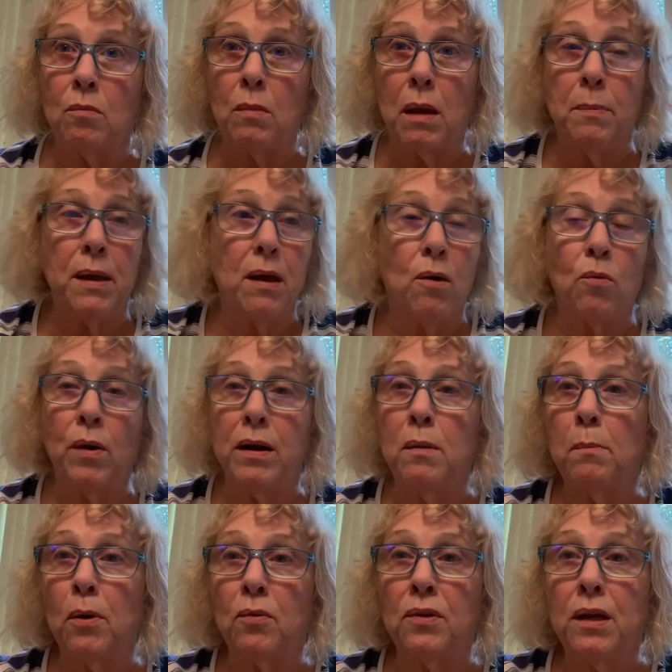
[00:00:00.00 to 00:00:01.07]
maybe I'll run
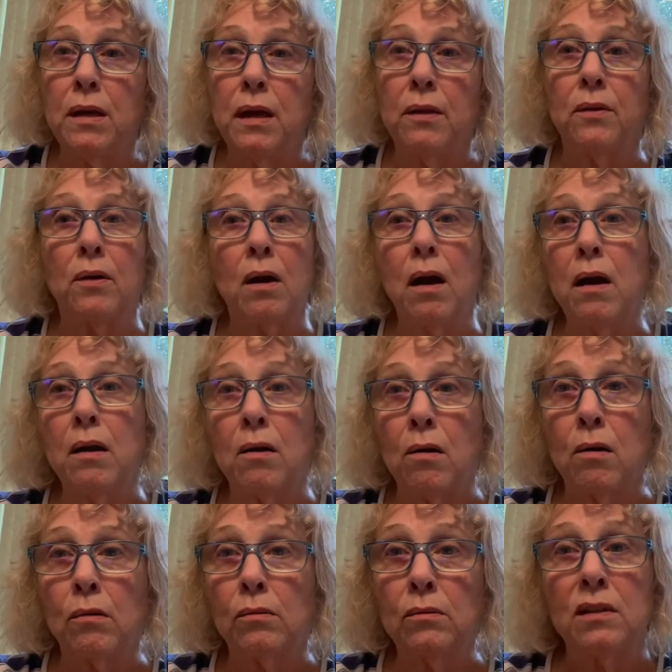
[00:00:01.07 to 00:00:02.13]
them both together. I don't
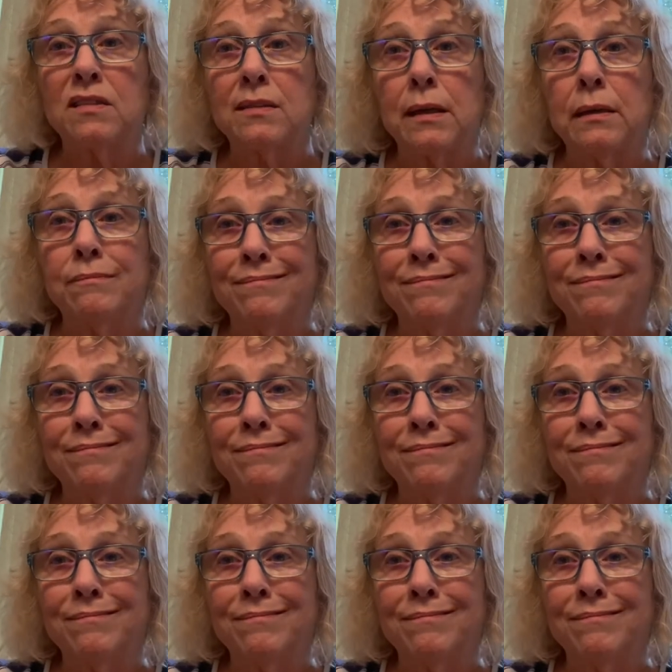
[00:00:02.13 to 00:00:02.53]
know. We'll see.